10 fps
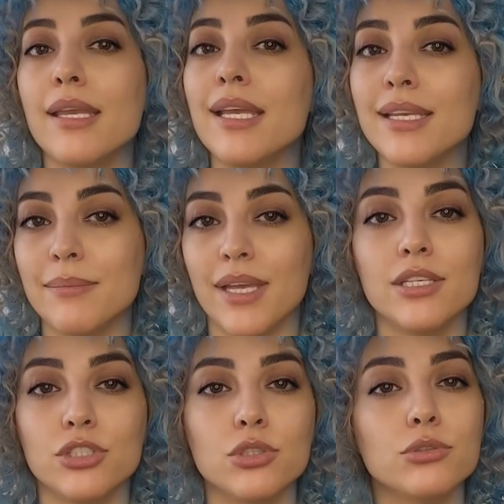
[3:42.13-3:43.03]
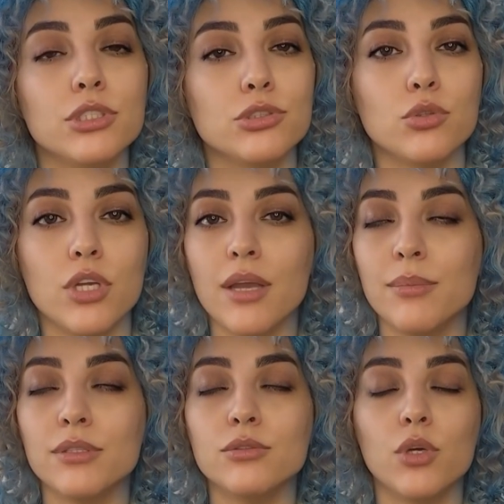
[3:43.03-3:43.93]
it's better to use a scrub
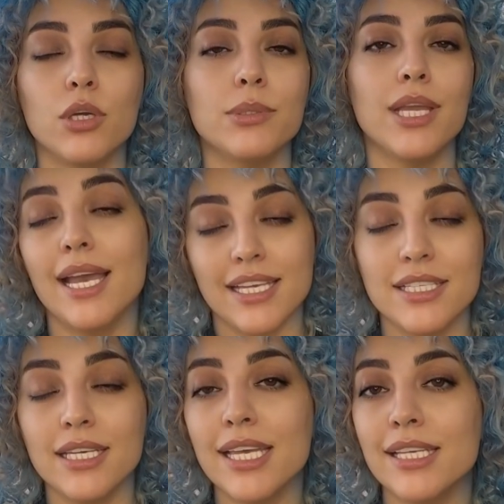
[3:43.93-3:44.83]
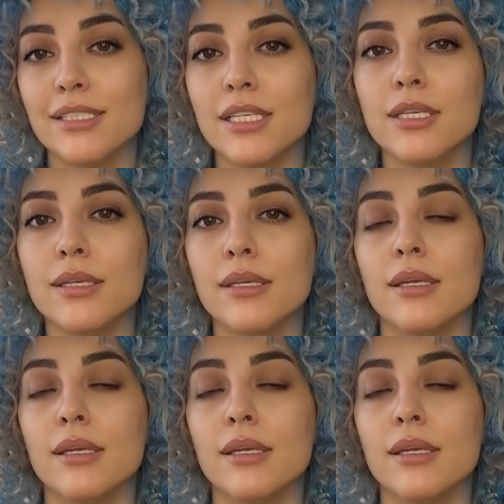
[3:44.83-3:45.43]
before applying the cleanser.